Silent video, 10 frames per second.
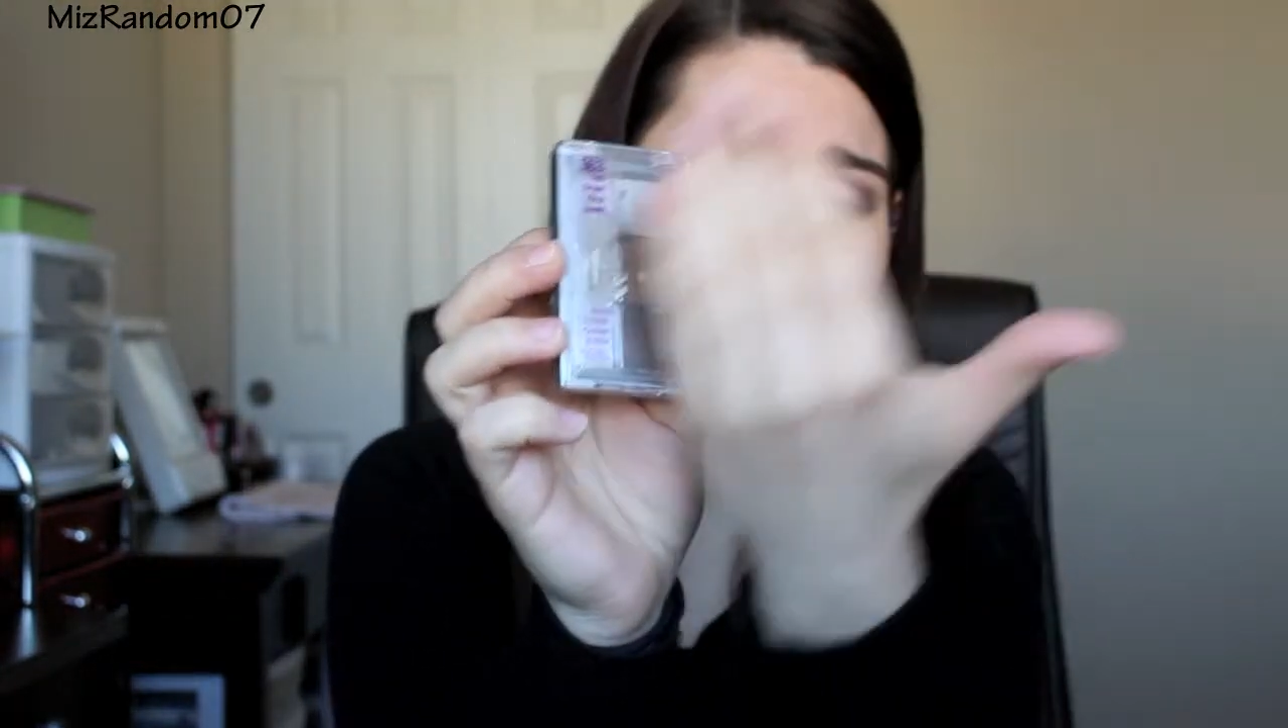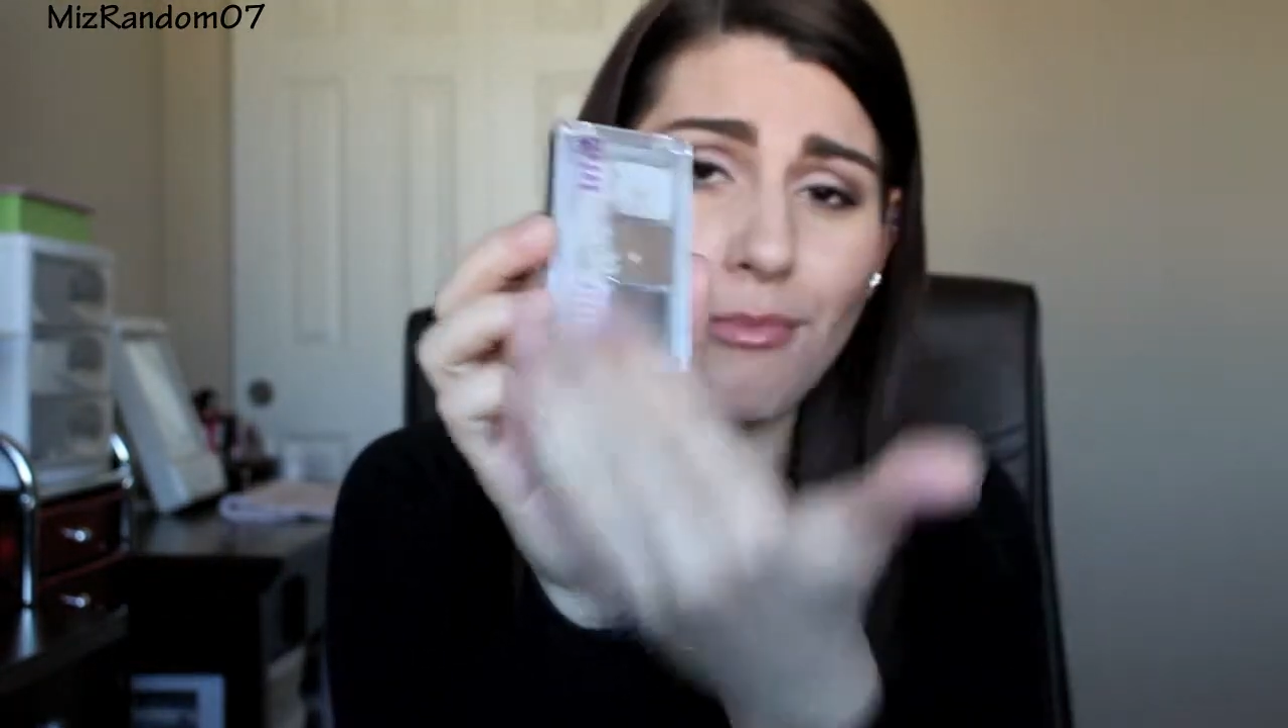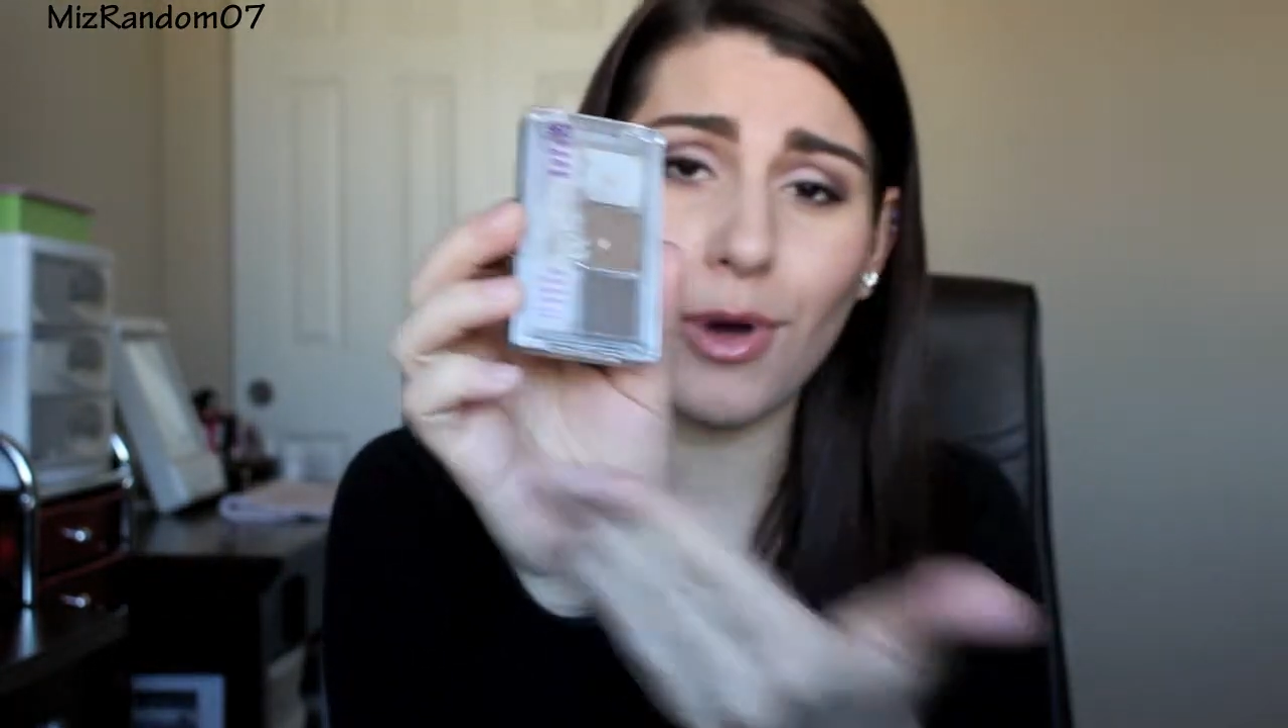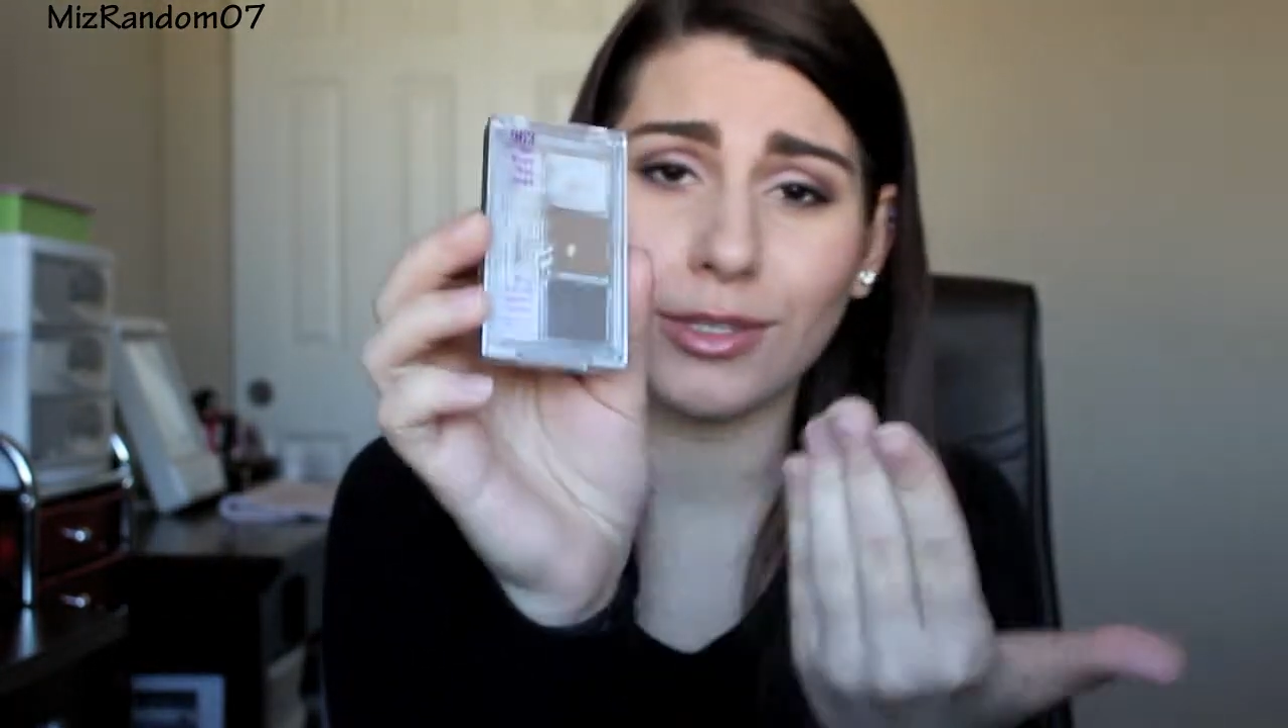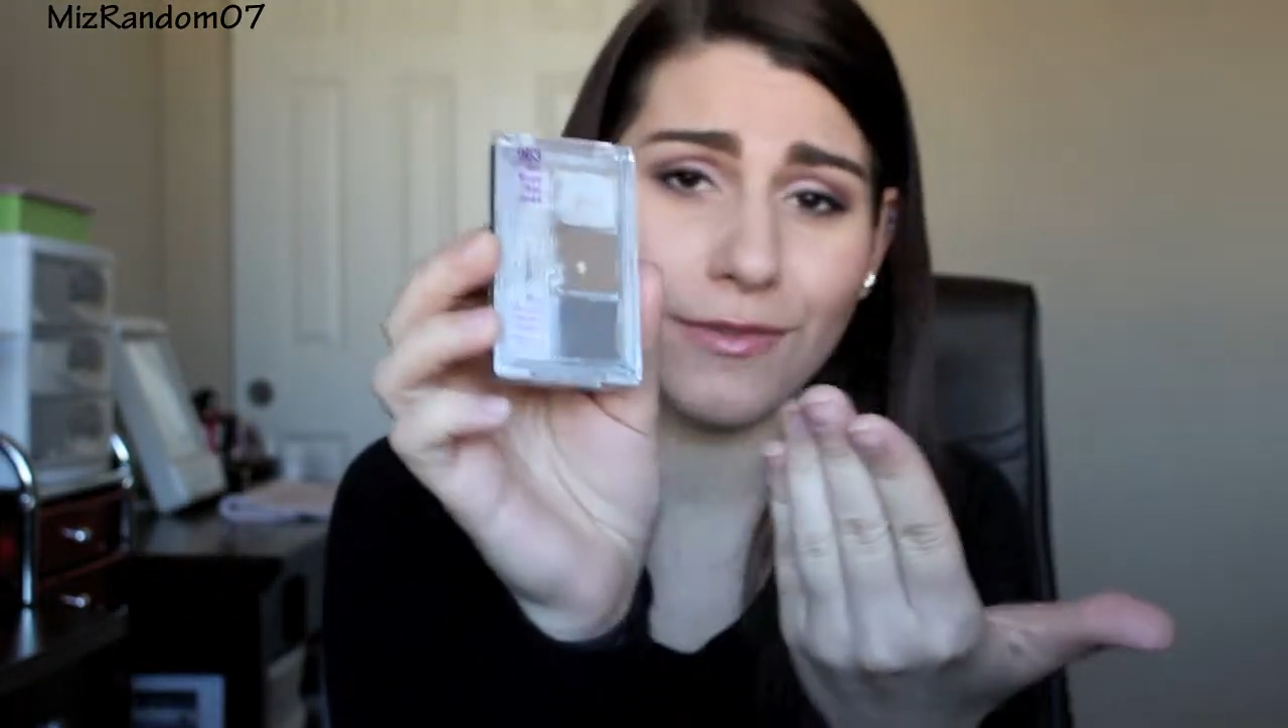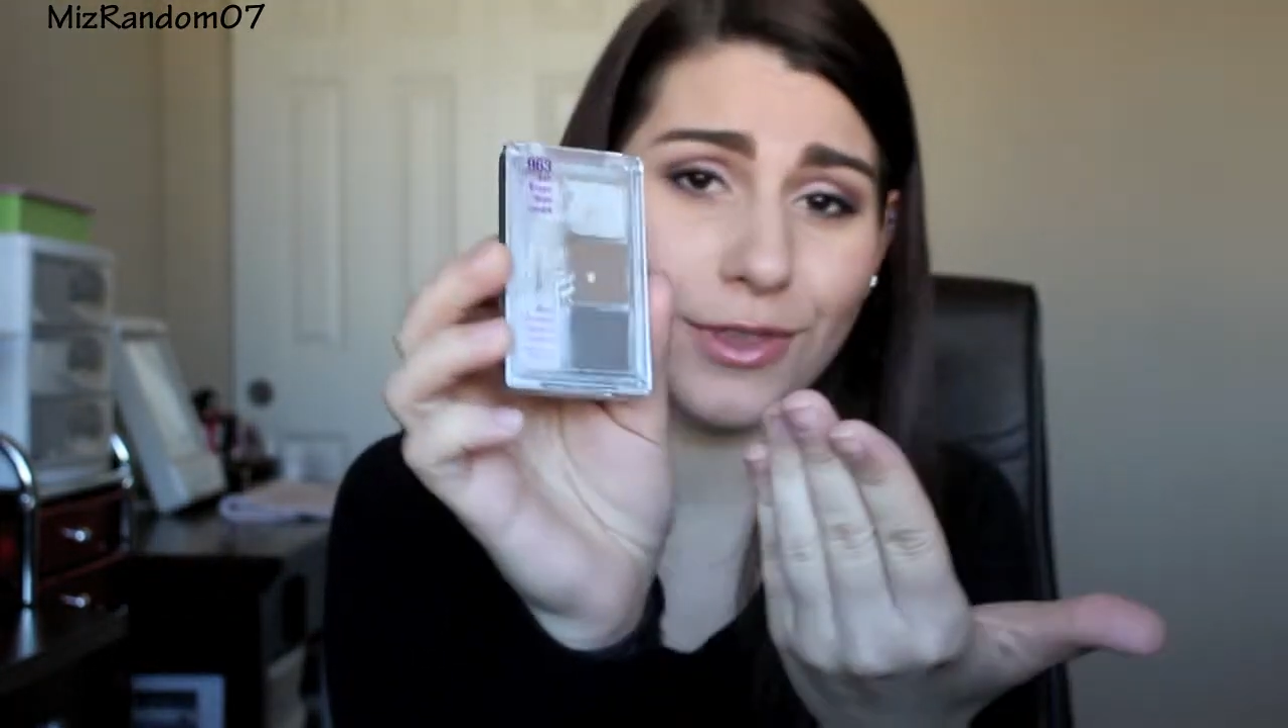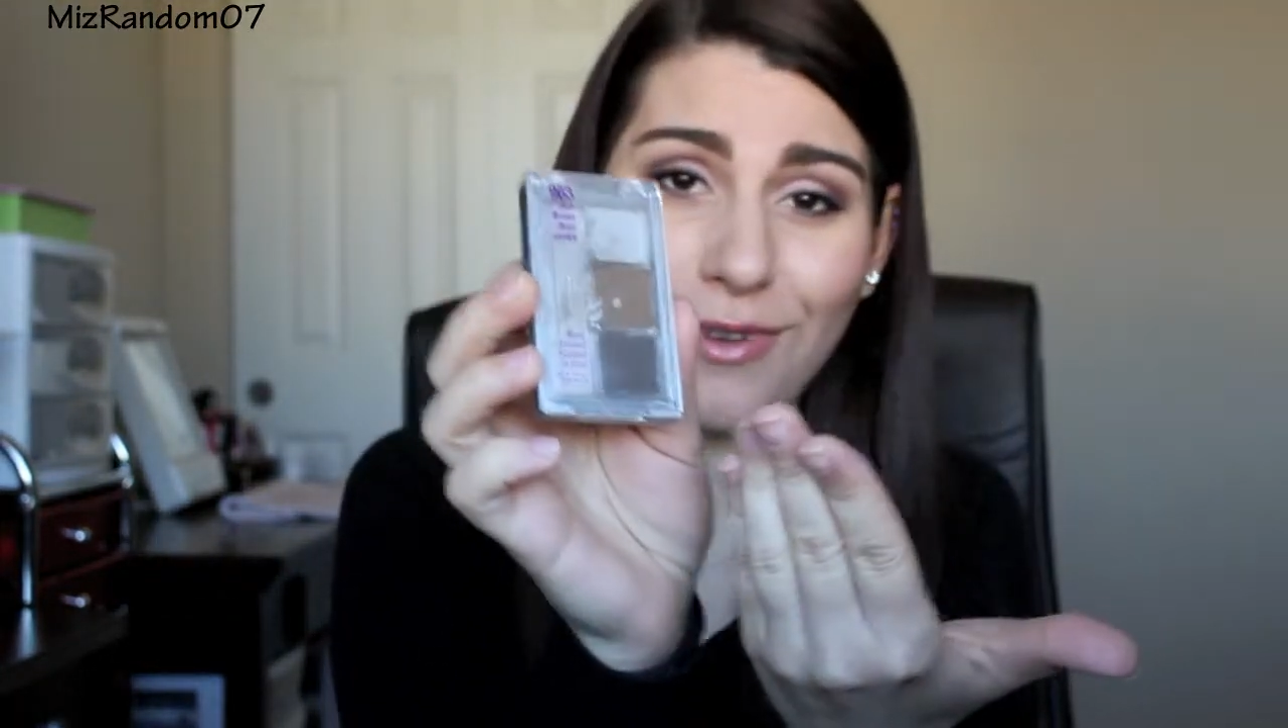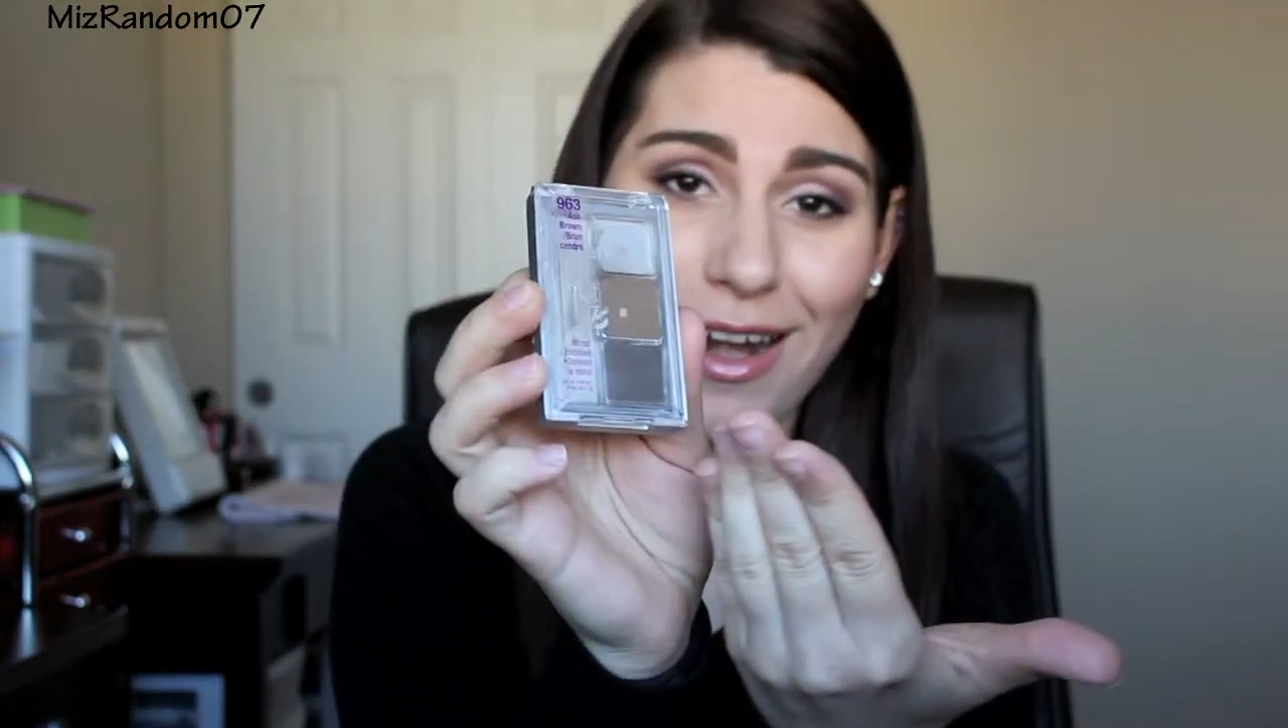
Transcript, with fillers: most of the